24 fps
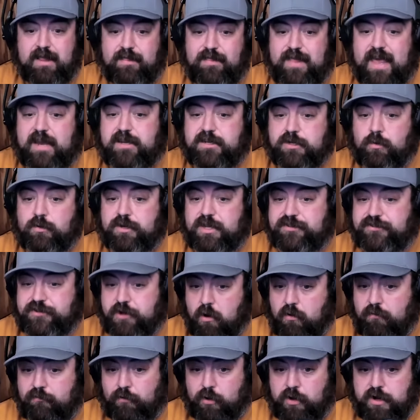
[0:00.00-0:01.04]
They told us
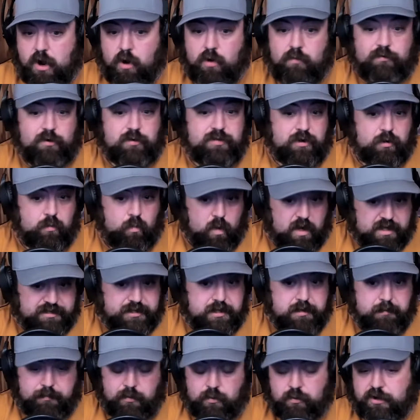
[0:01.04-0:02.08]
over and over there
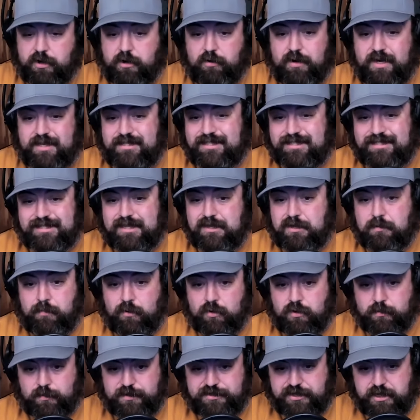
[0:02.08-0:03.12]
wasn't a border crisis, that the
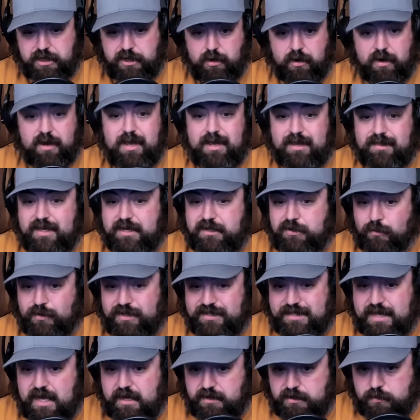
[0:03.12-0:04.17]
border was secure. They told
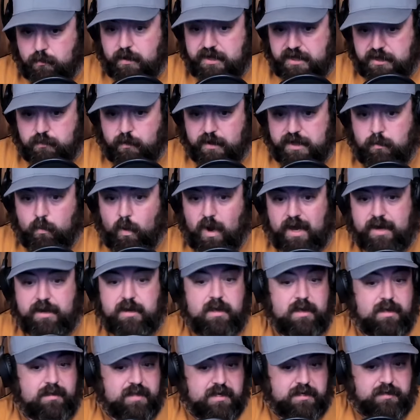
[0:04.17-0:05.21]
us that in 2021.
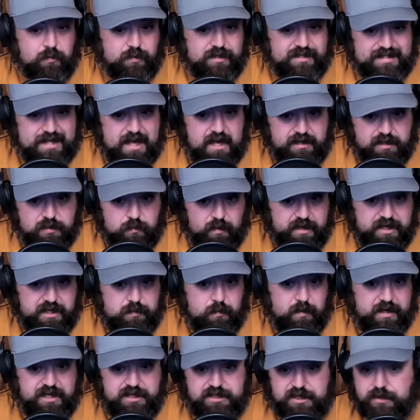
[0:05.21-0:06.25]
They told us that in
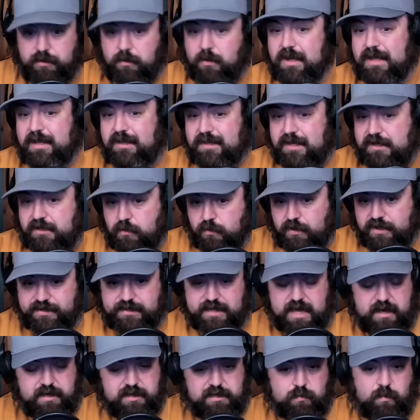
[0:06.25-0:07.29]
2022. They told us
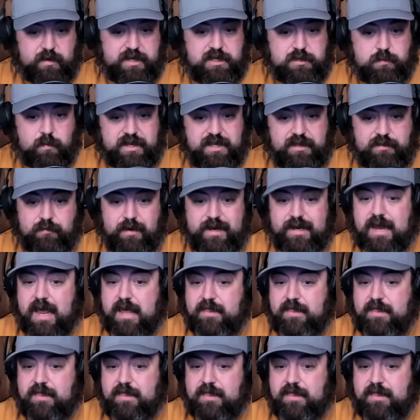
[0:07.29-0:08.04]
that in 2023.